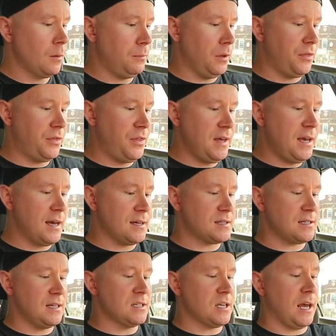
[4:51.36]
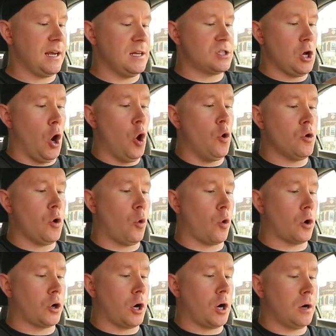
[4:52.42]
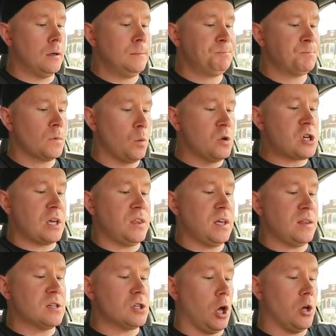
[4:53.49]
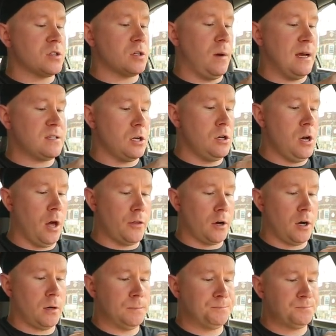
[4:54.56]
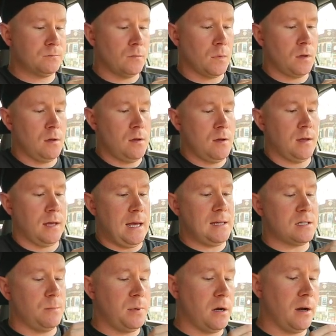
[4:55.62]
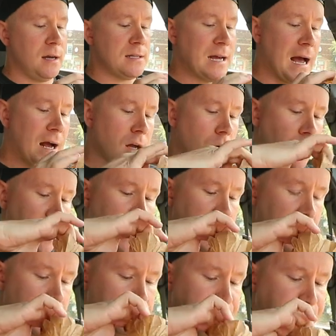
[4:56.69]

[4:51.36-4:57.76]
But this is like its own order, which I think this also has another quesabirria taco in it.